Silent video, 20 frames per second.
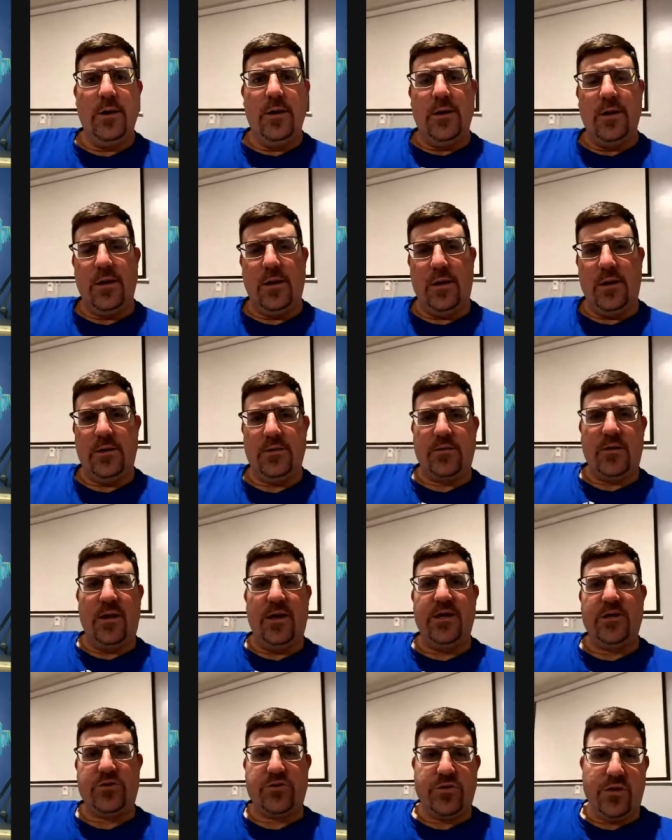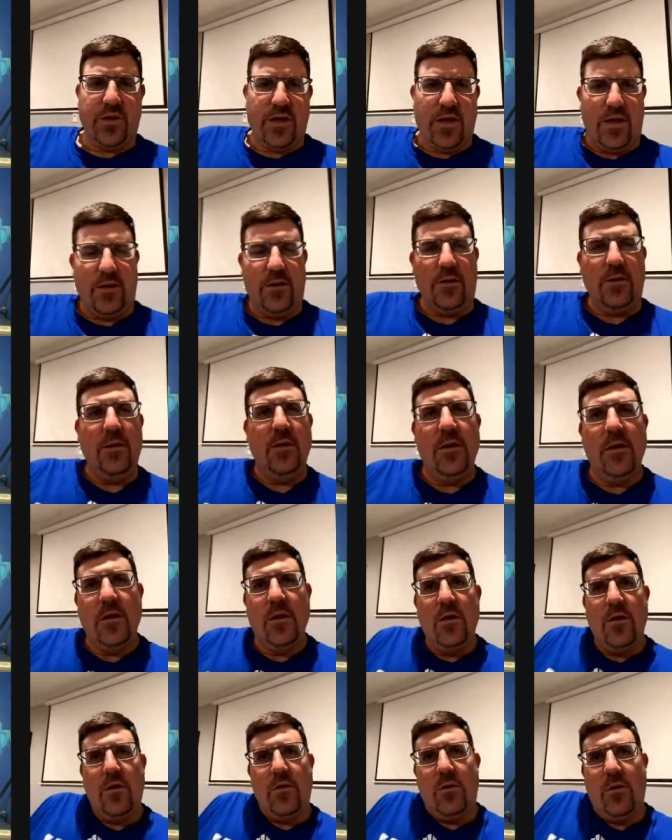And it's an interesting kind of
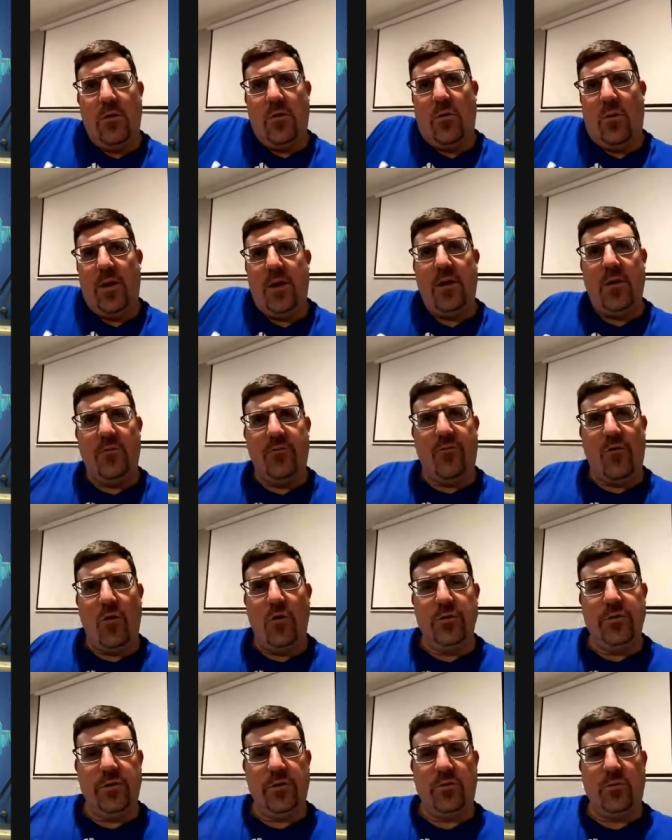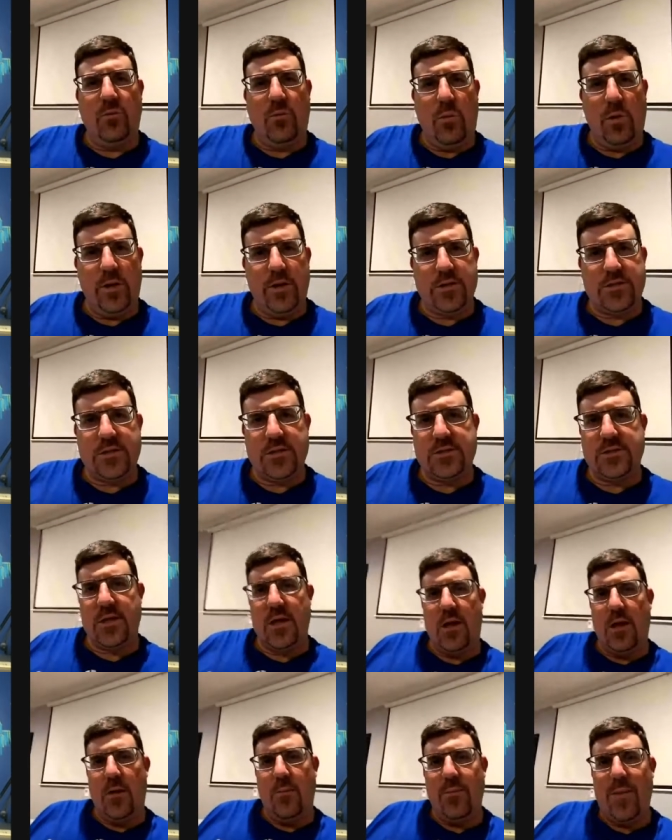uh, the way it unfolded with us is
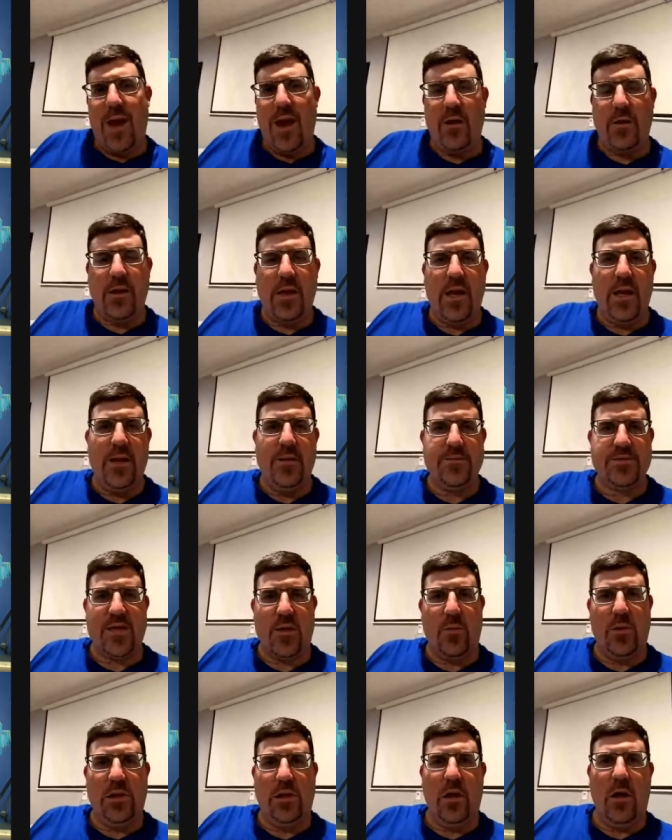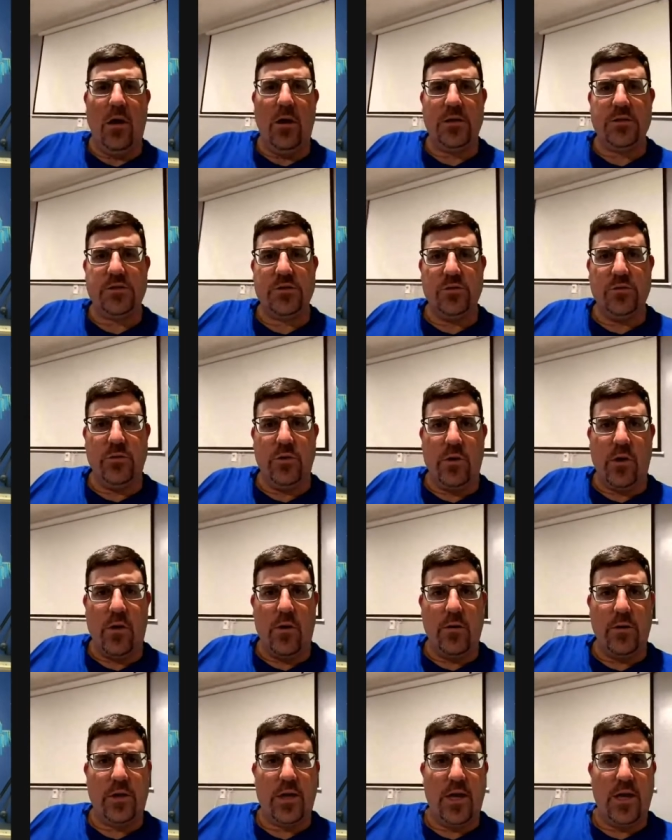uh, our games that we lost due to
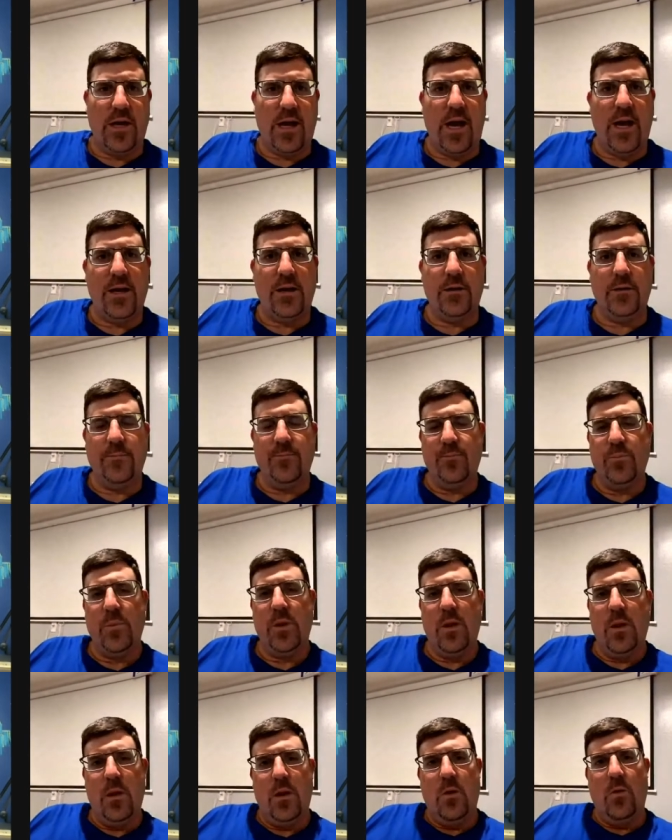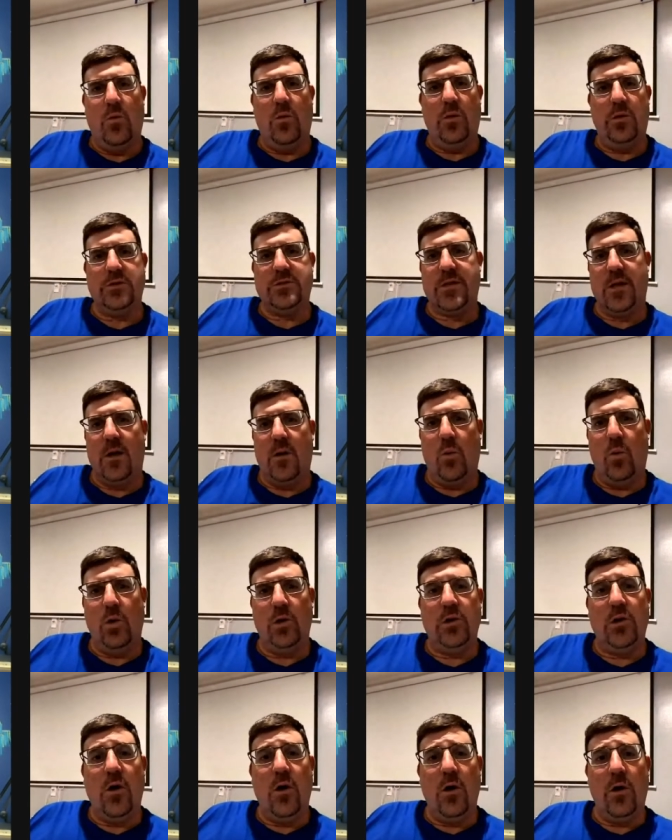Hurricane Ida was uh,
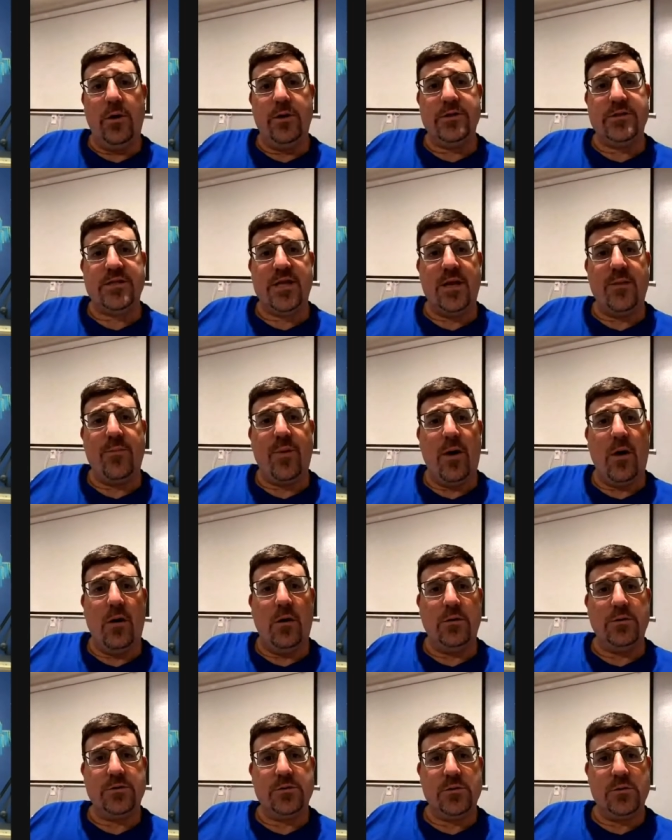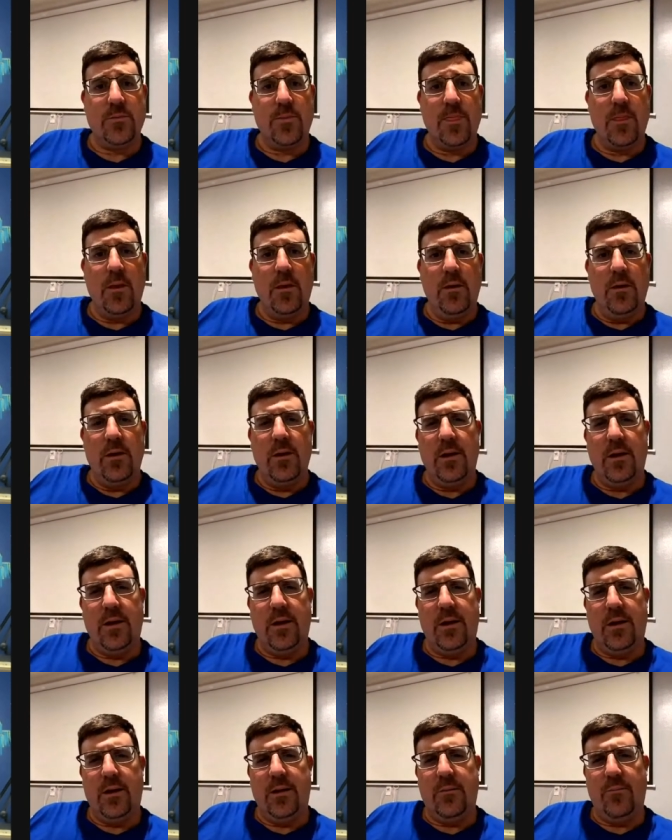Woodlawn and St. Paul's.
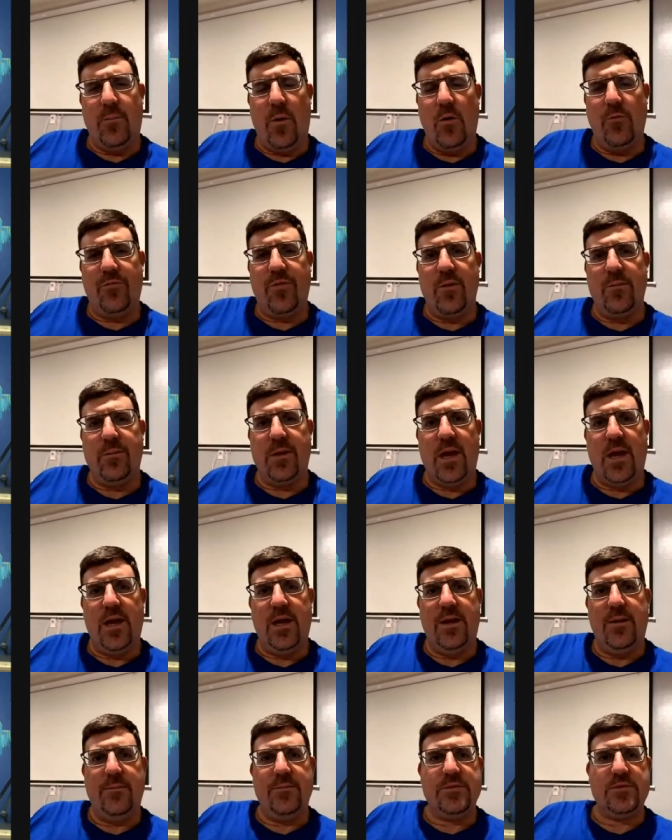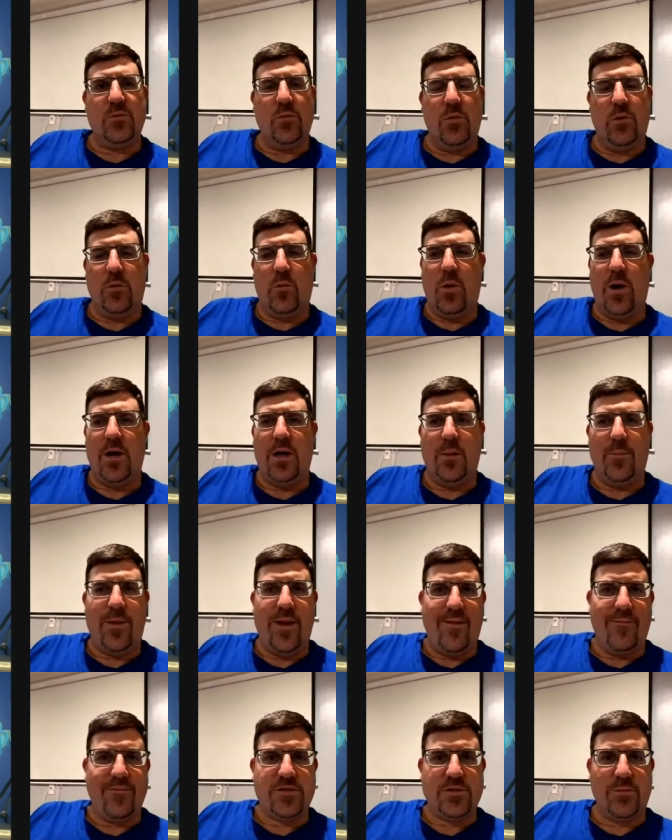And both them games would have wound up
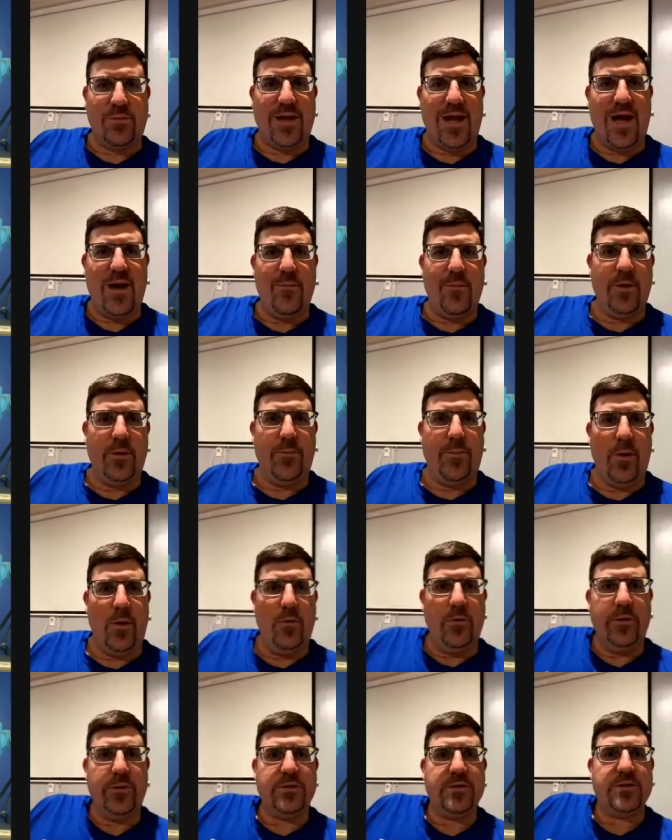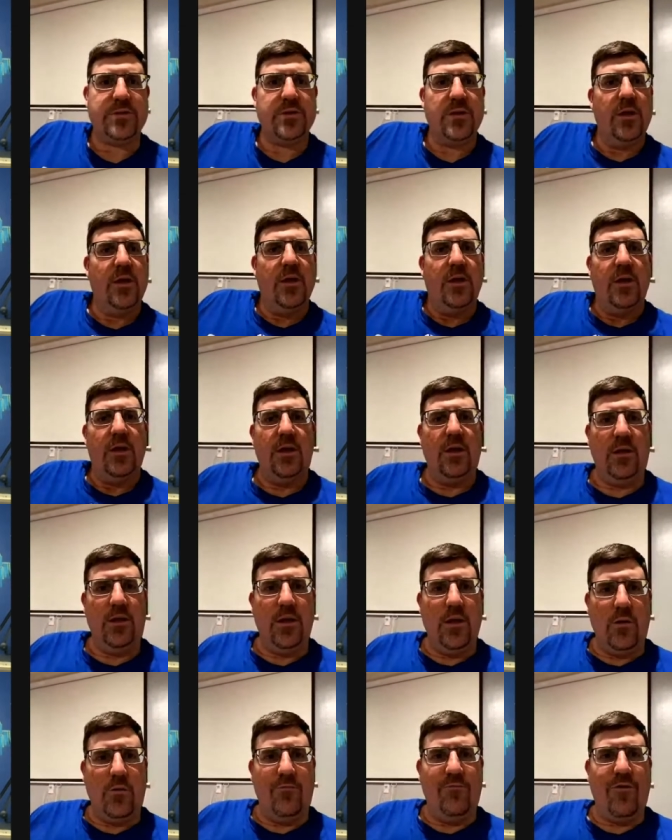having some common opponents yep. and
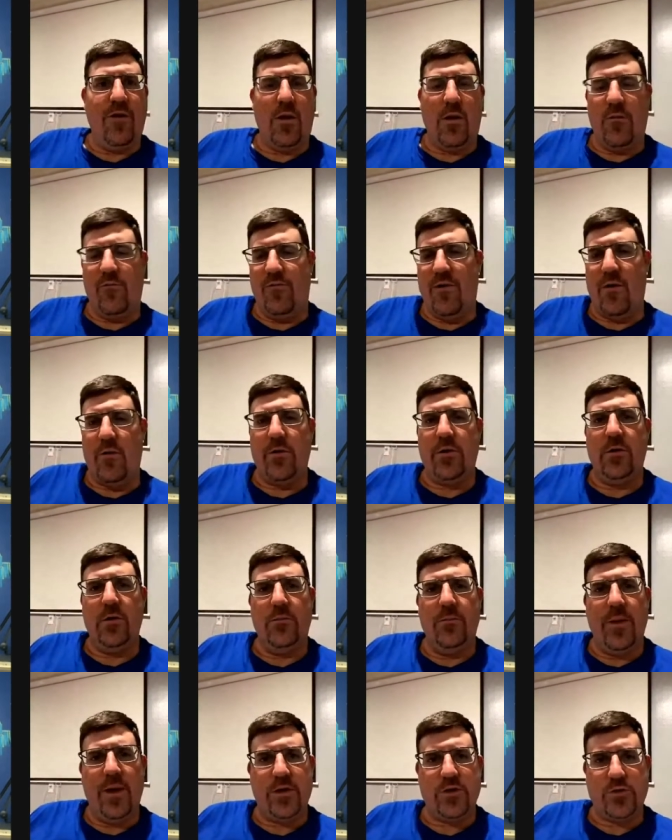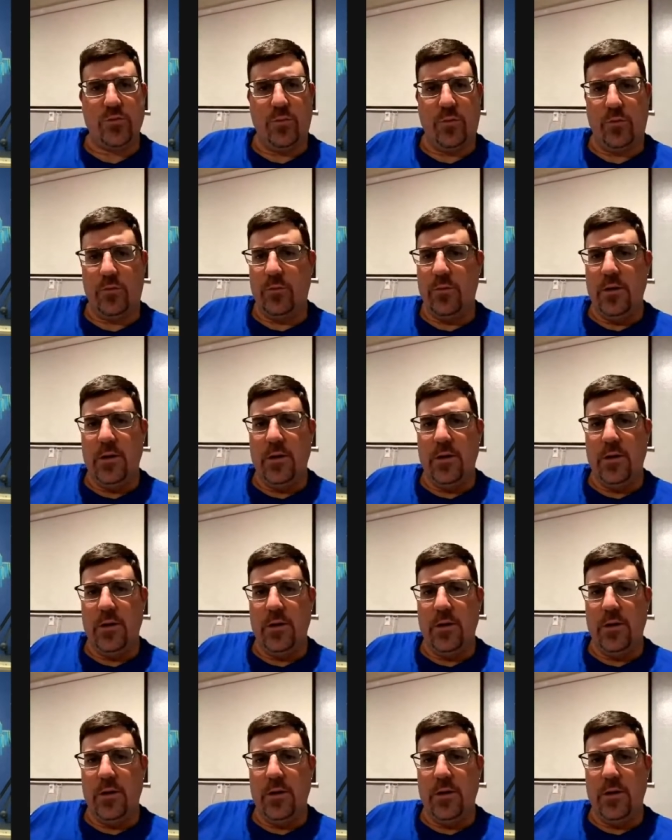get a, ve- a, very good measurable.